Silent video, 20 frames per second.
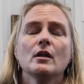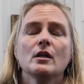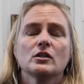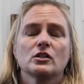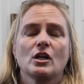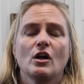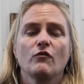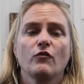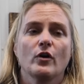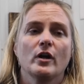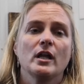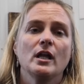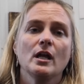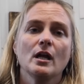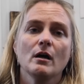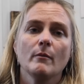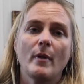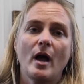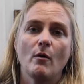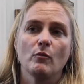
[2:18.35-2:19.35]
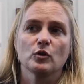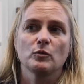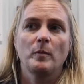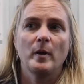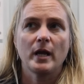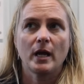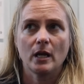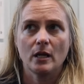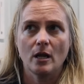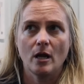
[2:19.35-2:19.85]
So for him, I was
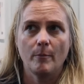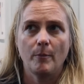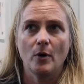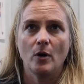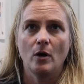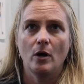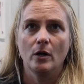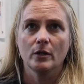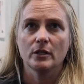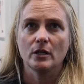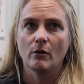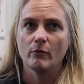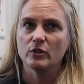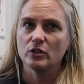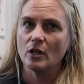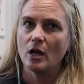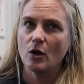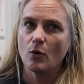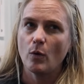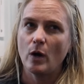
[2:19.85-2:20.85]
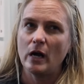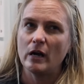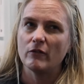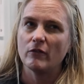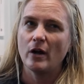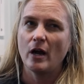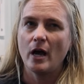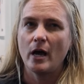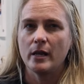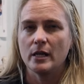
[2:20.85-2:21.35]
picking up on, he's not quite
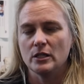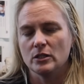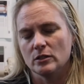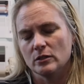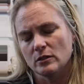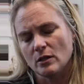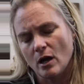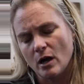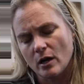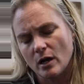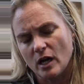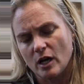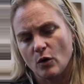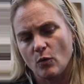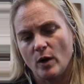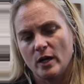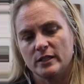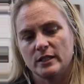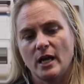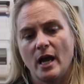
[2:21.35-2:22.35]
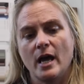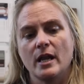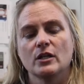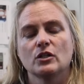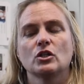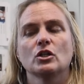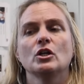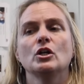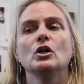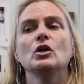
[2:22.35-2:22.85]
right. He's not got quite the
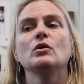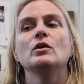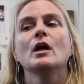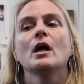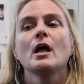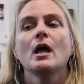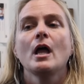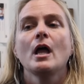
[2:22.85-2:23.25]
attitude.